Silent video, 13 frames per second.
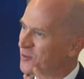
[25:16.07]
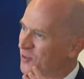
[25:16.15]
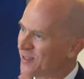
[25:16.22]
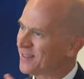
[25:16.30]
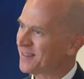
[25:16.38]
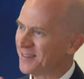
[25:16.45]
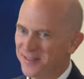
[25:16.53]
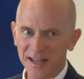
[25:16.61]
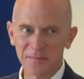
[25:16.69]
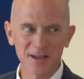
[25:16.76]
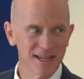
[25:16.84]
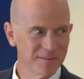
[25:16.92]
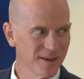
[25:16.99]
just send
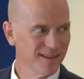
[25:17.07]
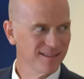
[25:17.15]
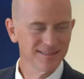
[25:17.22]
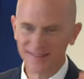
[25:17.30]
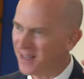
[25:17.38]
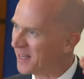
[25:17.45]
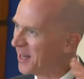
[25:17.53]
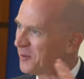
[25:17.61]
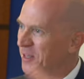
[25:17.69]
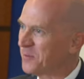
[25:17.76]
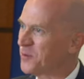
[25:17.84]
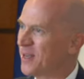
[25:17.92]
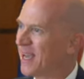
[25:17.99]
me an email and I'll
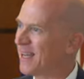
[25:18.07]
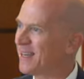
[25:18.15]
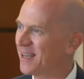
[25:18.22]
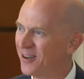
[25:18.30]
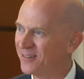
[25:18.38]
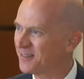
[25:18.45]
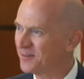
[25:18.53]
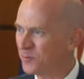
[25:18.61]
give you the handout